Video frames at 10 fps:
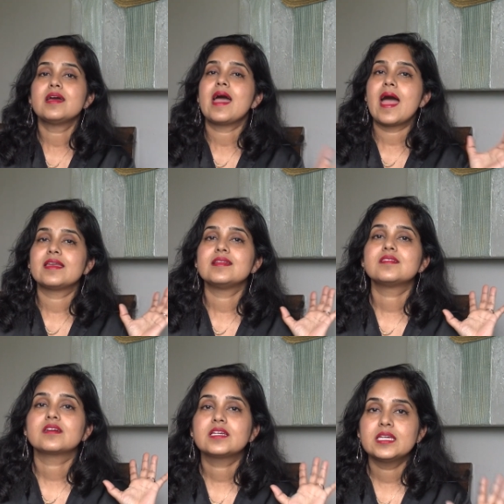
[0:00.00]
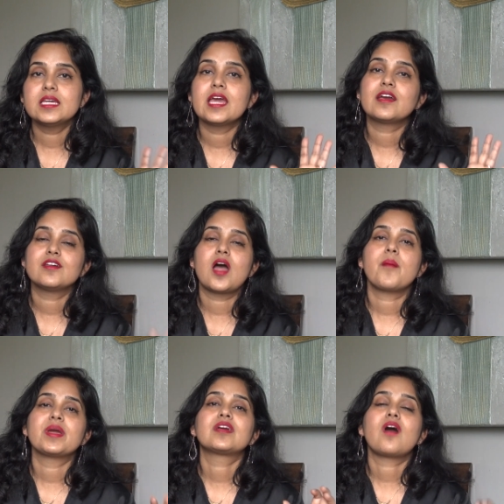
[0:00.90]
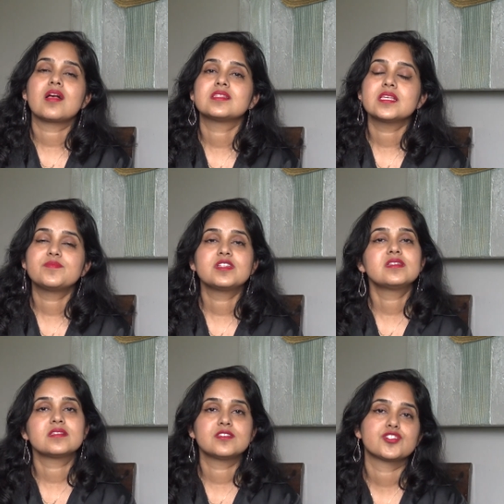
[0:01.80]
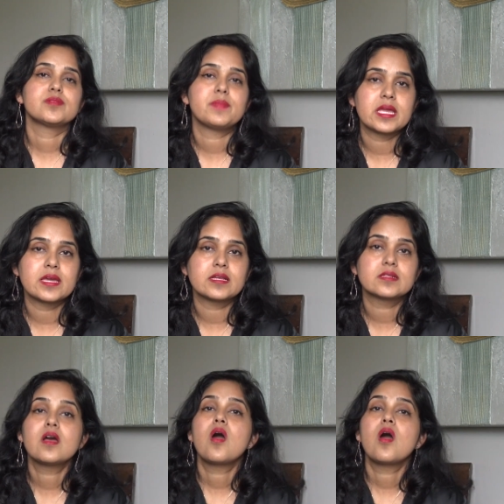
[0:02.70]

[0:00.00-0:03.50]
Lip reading: and is a key economic concept in decision making.